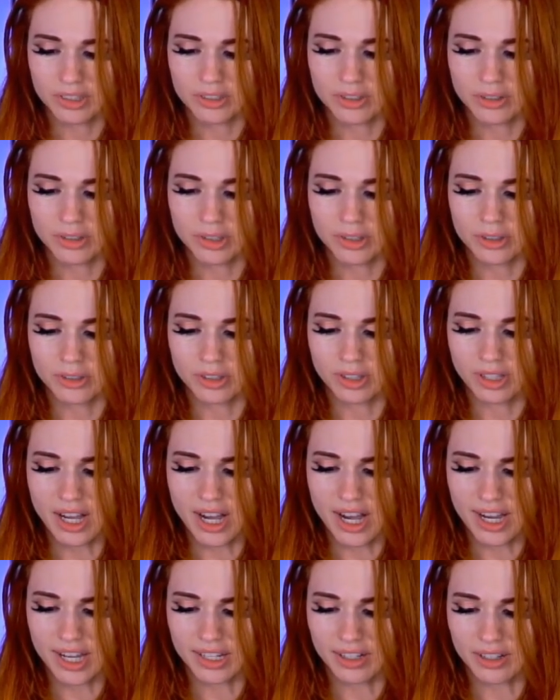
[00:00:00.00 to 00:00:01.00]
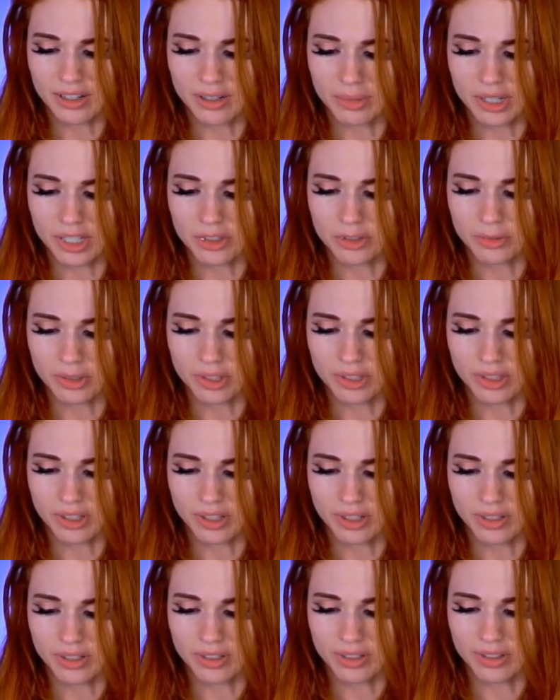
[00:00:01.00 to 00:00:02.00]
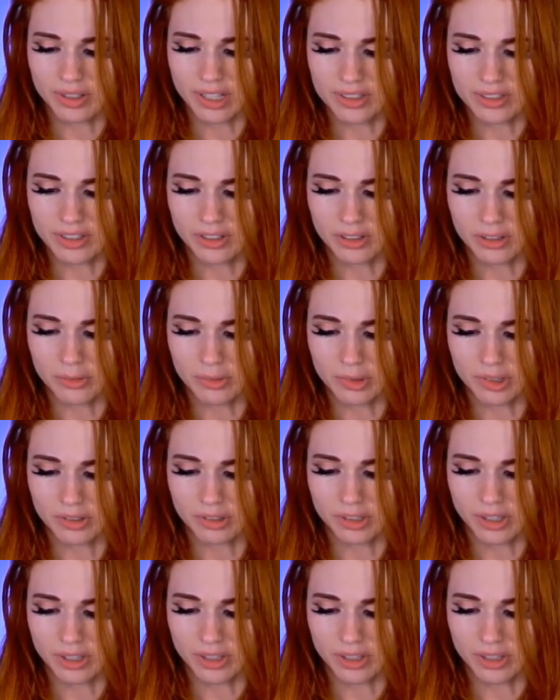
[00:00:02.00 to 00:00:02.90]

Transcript: so you're lying on my Twitter. That's gonna look real good.